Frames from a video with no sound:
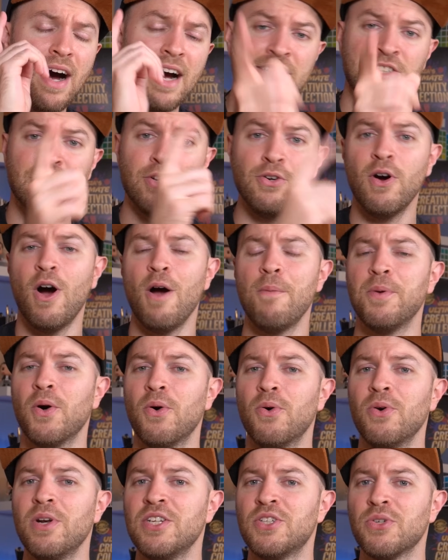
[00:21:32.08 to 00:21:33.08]
I do hope
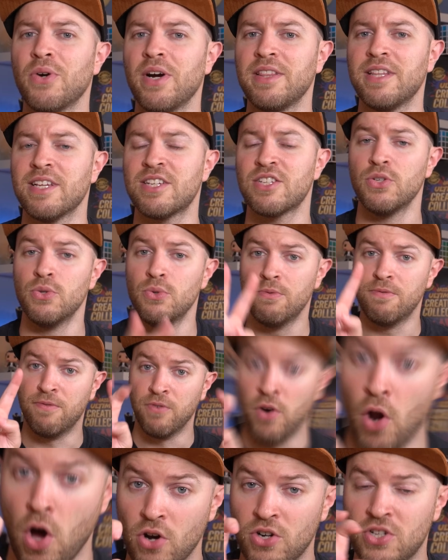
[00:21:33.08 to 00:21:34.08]
you're all enjoying this new
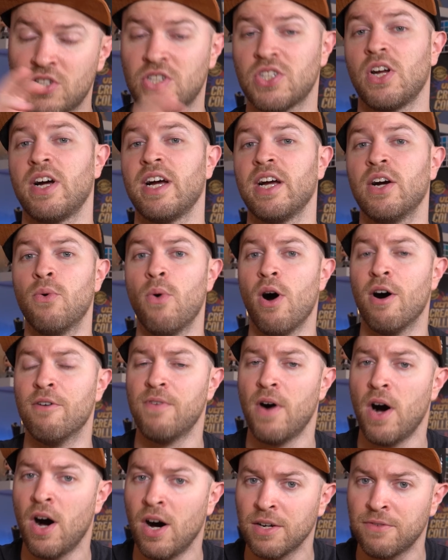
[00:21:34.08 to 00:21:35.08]
vlog style
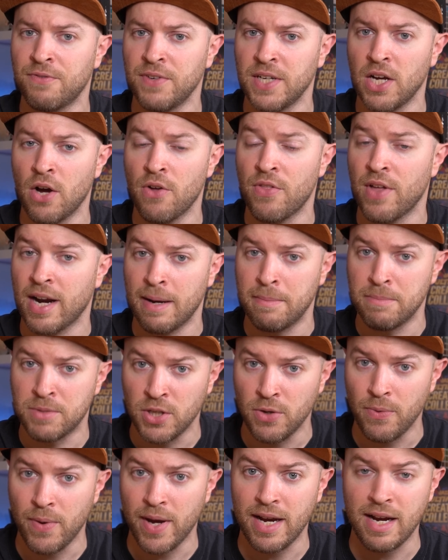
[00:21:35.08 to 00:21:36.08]
of art video that I'm
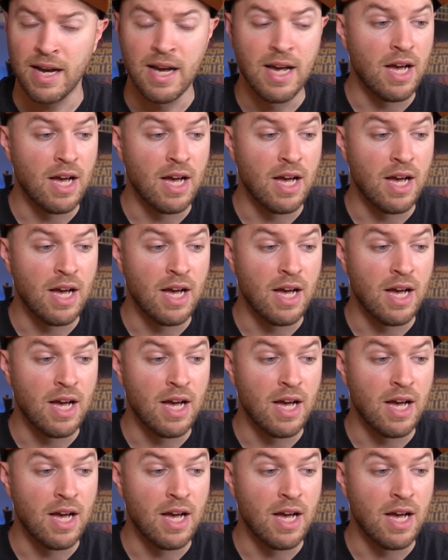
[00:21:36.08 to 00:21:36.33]
doing.